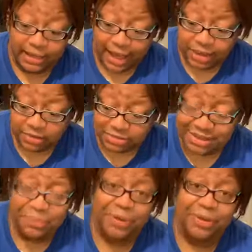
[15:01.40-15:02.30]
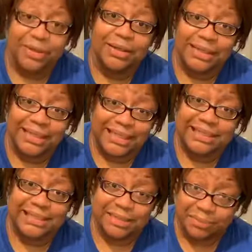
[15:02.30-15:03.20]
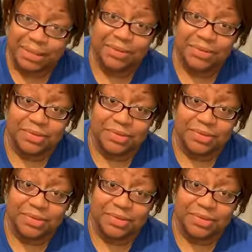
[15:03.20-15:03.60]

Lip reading: I don't typically cook easy meals.